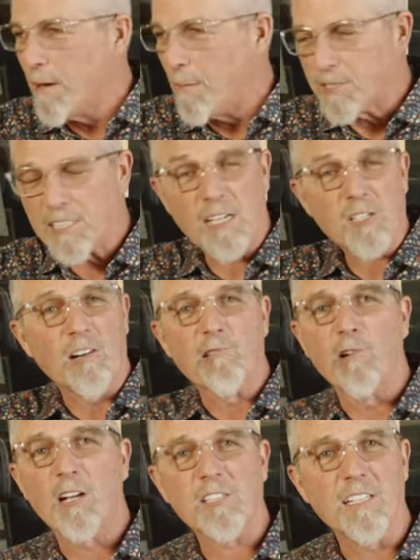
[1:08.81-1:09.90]
representation
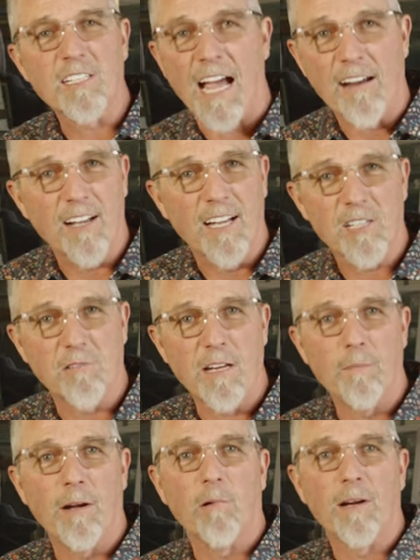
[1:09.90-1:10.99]
across the entire country,
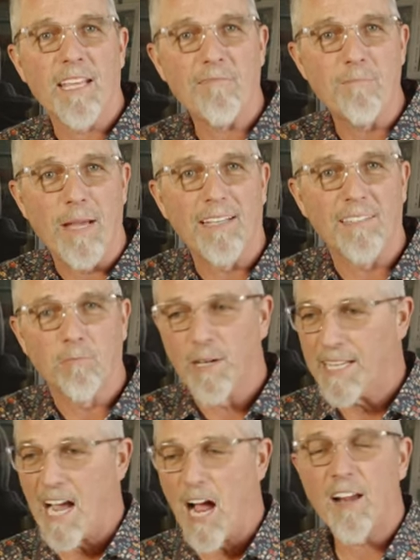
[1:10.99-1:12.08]
but where they've been, where
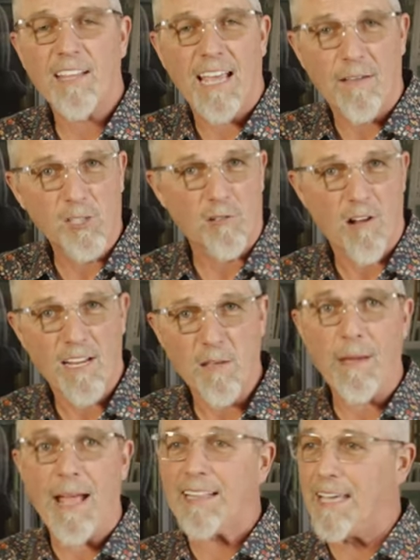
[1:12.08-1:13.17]
they are, they have a strong
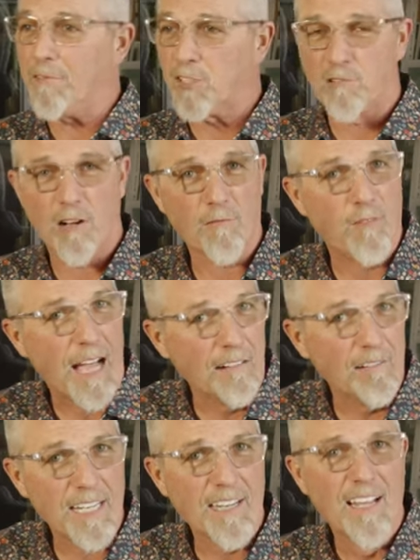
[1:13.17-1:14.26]
impact, they have a strong
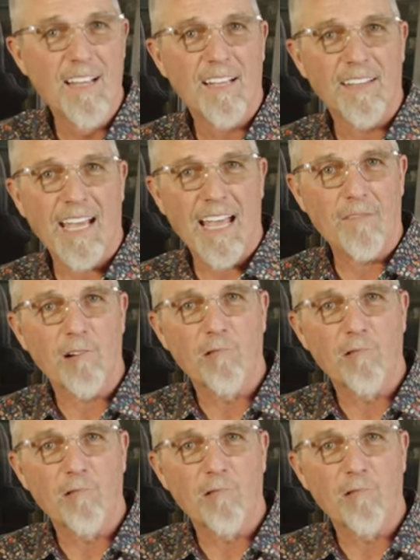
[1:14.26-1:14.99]
following, they have a